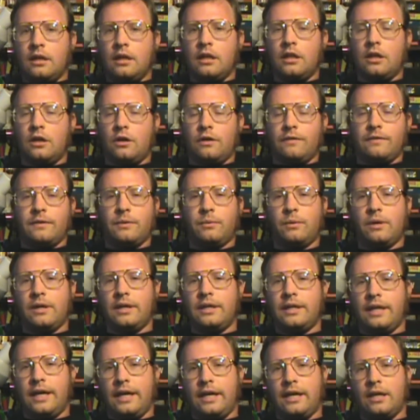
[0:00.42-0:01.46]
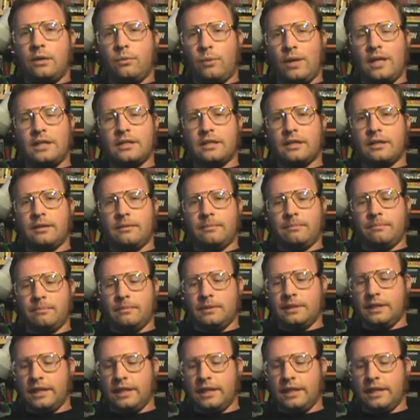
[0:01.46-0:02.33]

Hello everyone and welcome!